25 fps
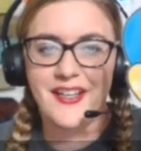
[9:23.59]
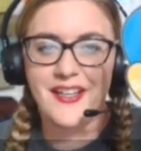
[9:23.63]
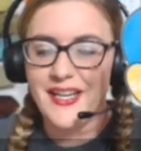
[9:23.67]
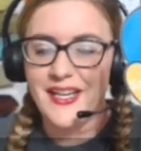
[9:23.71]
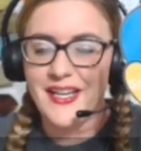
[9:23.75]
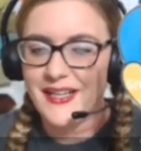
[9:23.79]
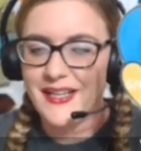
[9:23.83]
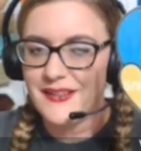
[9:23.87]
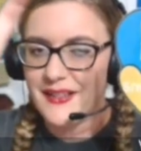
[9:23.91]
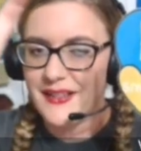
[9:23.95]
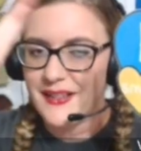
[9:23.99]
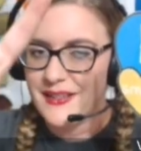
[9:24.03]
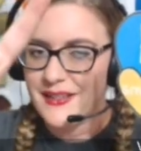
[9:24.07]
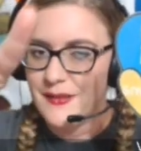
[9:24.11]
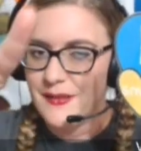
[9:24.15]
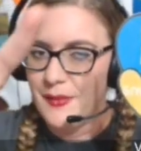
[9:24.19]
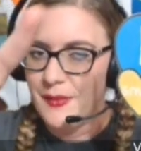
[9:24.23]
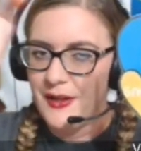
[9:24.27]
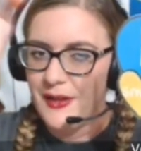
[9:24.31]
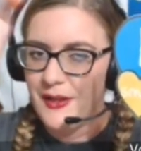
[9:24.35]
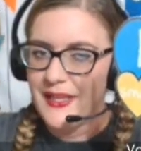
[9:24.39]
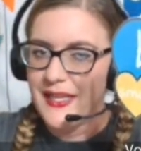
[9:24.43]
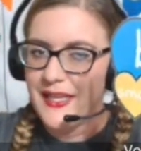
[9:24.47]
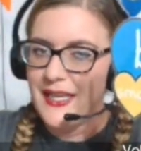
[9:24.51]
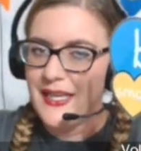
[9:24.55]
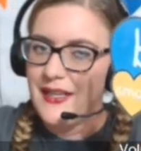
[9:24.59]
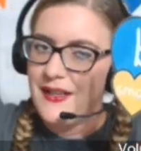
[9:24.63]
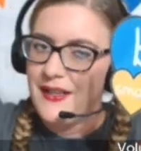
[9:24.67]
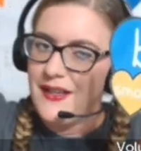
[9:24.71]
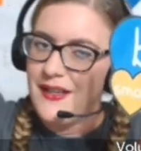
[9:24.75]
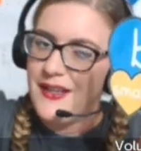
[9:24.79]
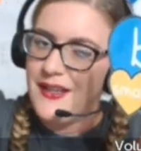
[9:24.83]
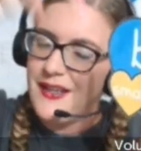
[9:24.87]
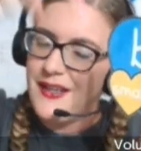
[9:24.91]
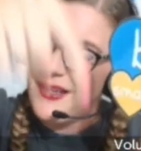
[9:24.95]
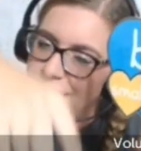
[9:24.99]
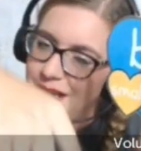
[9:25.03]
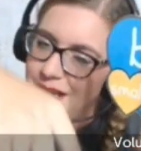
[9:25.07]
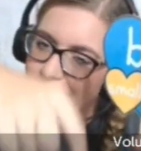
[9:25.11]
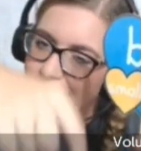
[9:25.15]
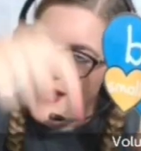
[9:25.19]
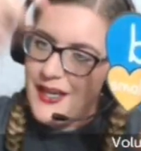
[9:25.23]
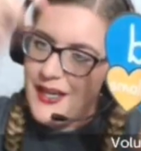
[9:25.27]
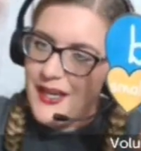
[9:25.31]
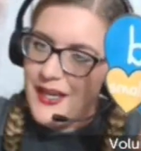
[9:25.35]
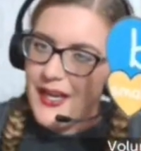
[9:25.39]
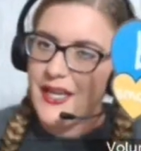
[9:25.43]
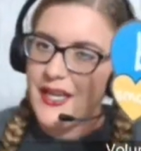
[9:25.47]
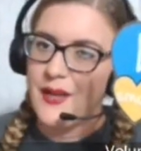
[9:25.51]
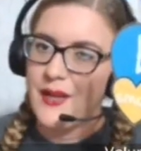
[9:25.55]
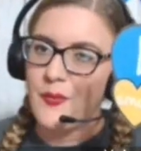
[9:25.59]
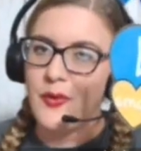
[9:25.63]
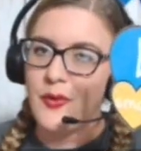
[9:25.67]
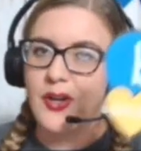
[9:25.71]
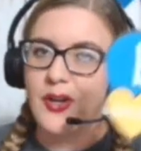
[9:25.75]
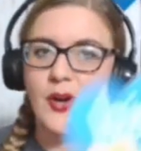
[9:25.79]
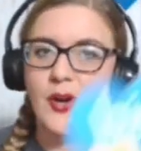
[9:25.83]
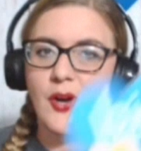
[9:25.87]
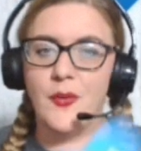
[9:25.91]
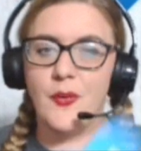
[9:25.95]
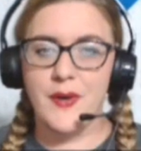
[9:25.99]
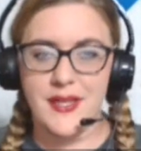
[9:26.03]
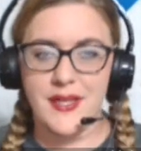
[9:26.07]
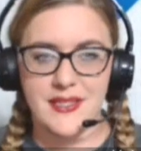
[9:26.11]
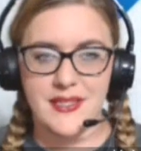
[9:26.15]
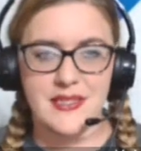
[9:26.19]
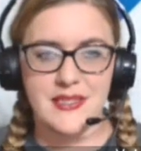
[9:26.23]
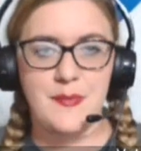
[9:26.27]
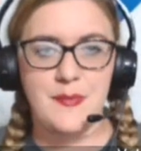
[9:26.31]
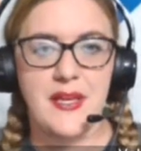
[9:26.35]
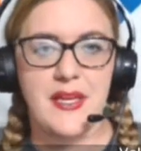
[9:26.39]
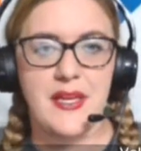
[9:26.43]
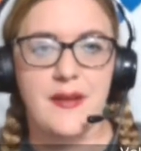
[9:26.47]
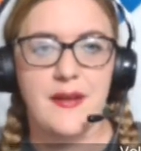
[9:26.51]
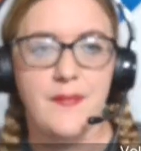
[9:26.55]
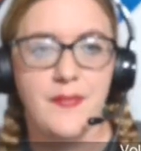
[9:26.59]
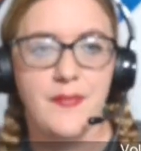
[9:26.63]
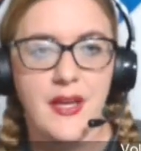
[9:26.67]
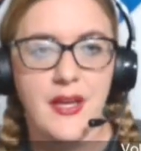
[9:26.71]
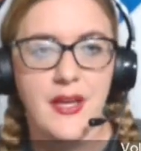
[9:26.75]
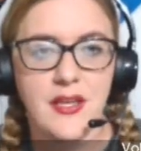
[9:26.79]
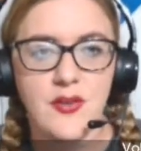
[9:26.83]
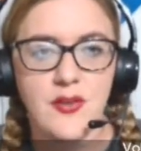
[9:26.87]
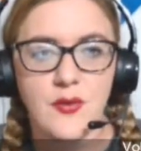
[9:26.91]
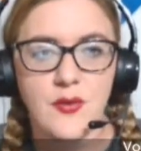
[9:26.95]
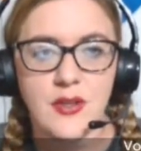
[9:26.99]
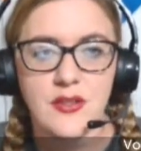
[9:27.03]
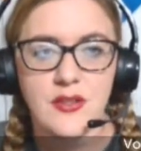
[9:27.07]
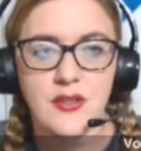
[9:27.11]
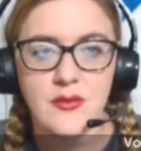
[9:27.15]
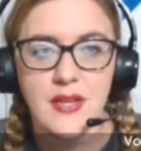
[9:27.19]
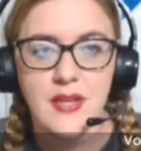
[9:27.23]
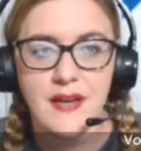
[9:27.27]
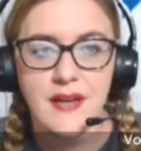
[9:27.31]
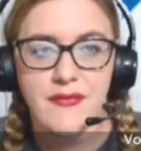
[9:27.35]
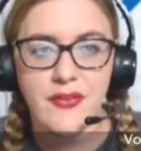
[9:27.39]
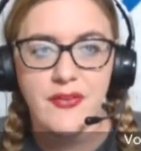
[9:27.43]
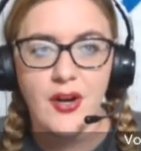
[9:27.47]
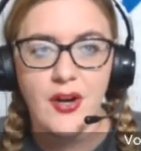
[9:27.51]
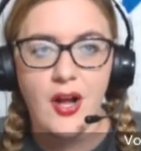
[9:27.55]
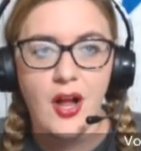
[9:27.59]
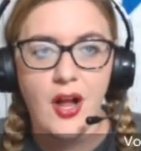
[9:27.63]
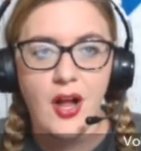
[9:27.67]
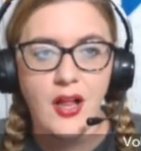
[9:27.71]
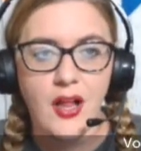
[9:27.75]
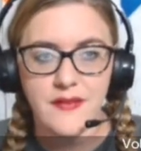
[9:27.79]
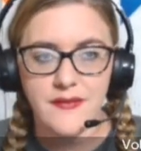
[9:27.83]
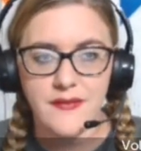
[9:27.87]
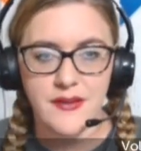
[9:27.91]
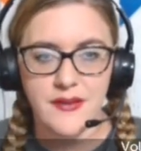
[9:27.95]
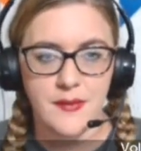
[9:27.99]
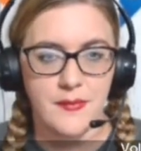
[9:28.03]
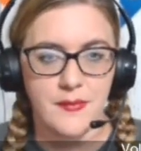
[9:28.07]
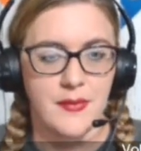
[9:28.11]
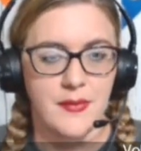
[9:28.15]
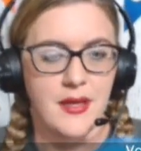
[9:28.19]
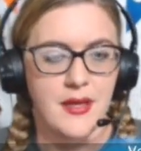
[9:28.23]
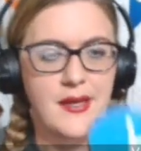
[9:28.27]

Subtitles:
And click the ball again, and it will go in its bin. And you can do that for all of them.